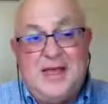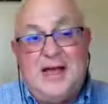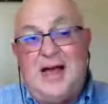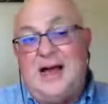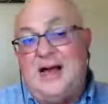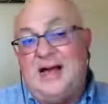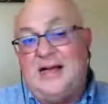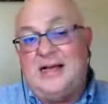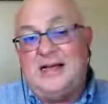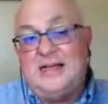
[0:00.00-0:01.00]

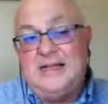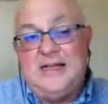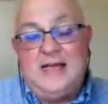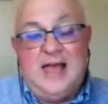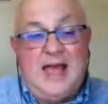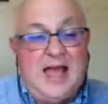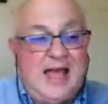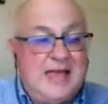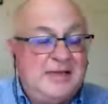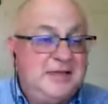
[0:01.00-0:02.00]

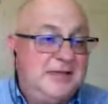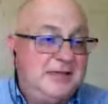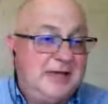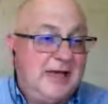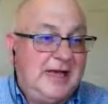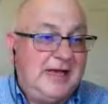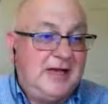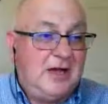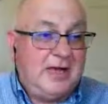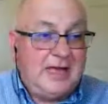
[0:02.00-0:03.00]
And
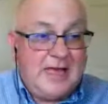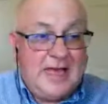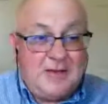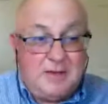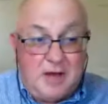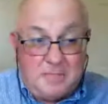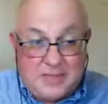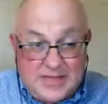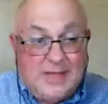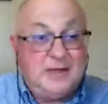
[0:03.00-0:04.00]
I
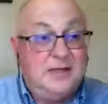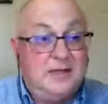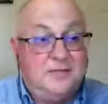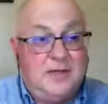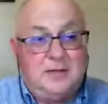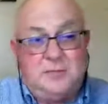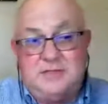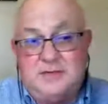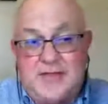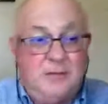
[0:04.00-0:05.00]
began the development of
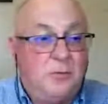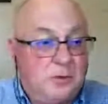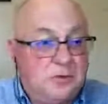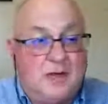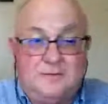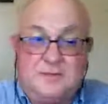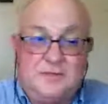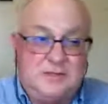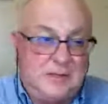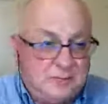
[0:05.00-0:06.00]
that. Well,
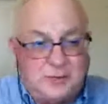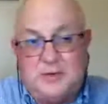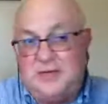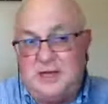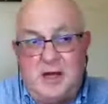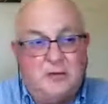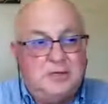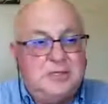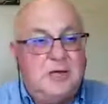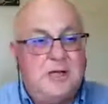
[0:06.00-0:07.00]
subsequently I
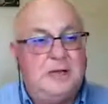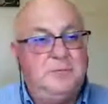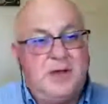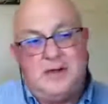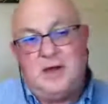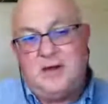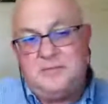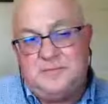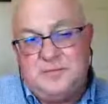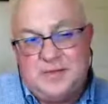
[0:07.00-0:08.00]
retired, but I've
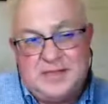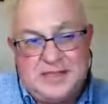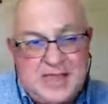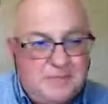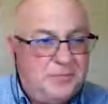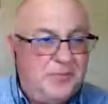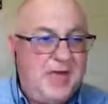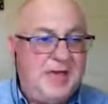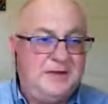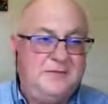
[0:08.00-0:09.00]
kept
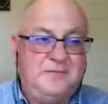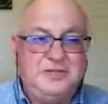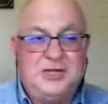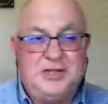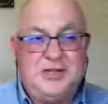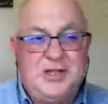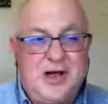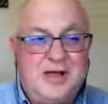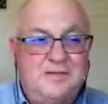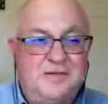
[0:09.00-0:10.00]
that vision
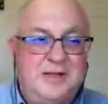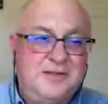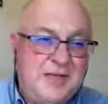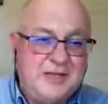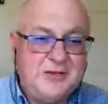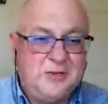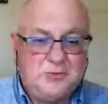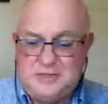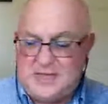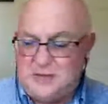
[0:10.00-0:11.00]
alive in a thing called
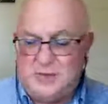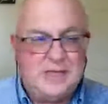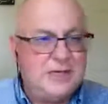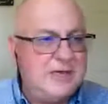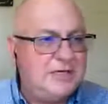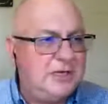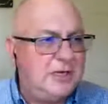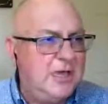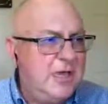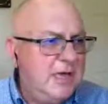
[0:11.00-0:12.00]
Kiwi Connection.
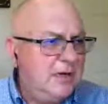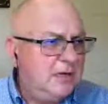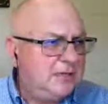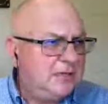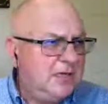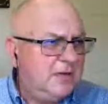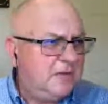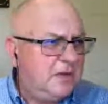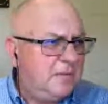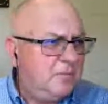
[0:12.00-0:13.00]
I'll just see if I
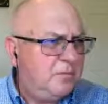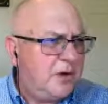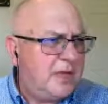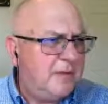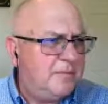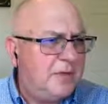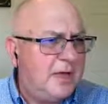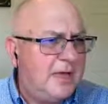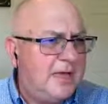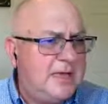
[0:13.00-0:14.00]
can bring up
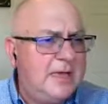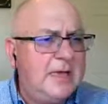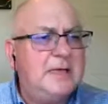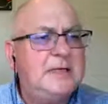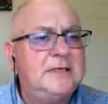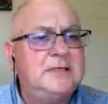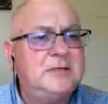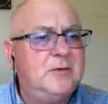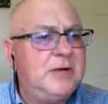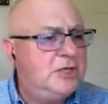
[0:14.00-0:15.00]
a
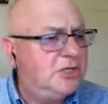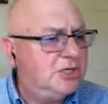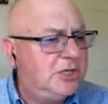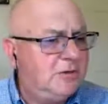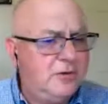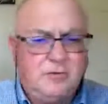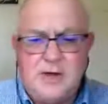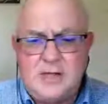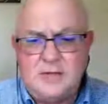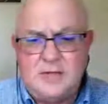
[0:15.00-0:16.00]
screen share
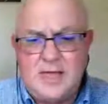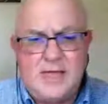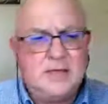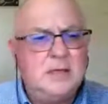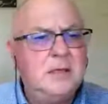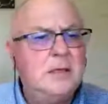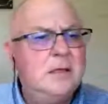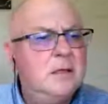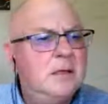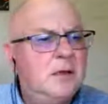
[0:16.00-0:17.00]
around that.
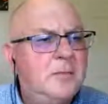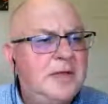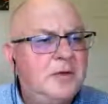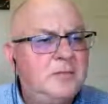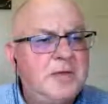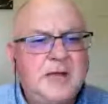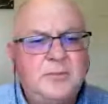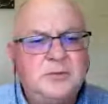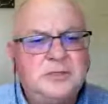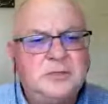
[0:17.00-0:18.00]
I may not be able
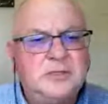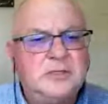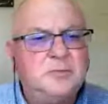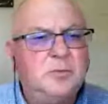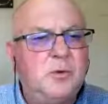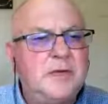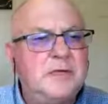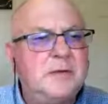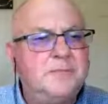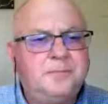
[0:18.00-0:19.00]
to at this point.
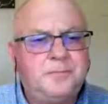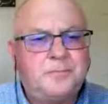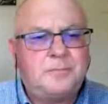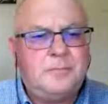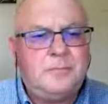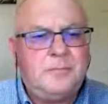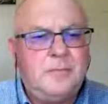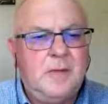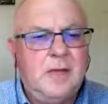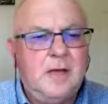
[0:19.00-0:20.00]

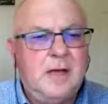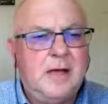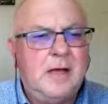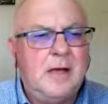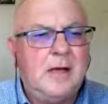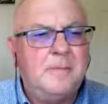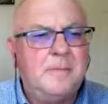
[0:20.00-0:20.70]
No,